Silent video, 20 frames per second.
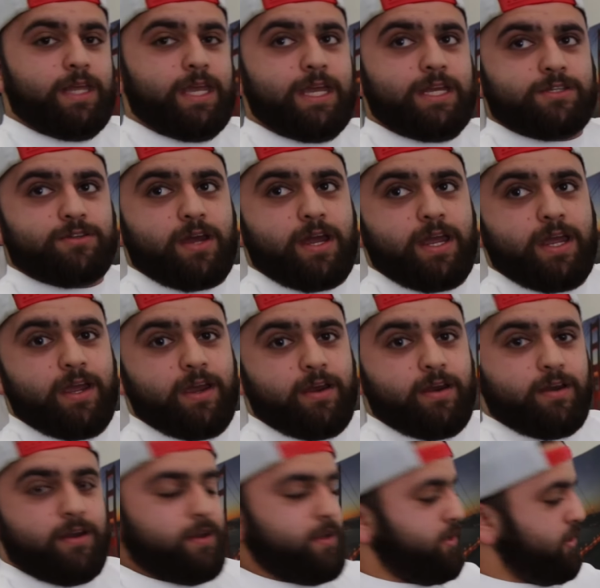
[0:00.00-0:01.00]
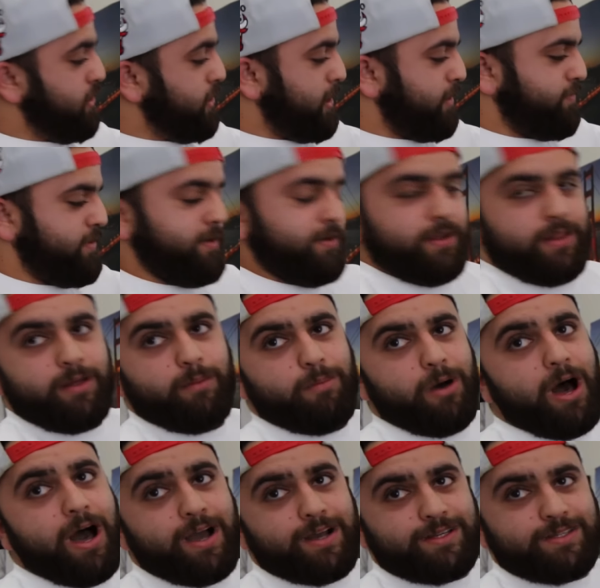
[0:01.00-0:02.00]
These right here, you know if they're in the
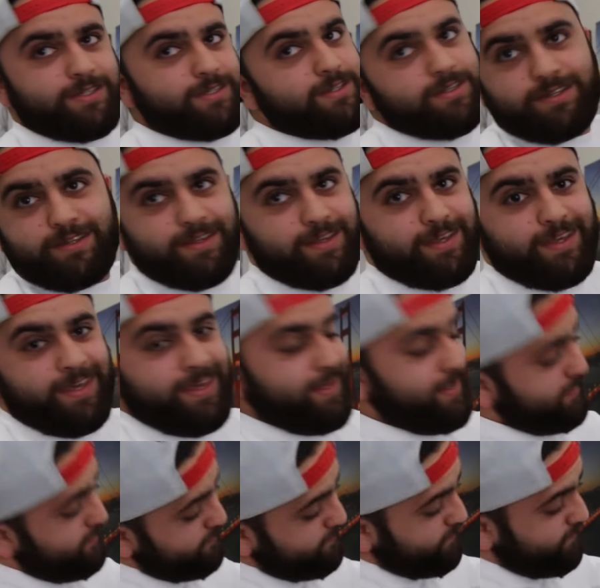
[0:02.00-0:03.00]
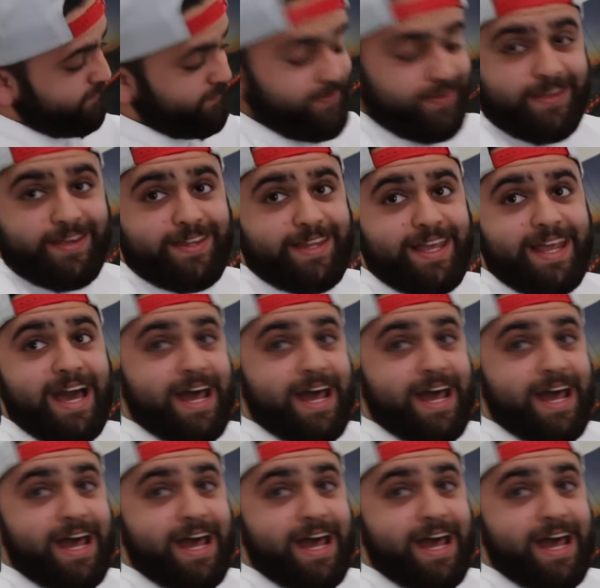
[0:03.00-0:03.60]
box, They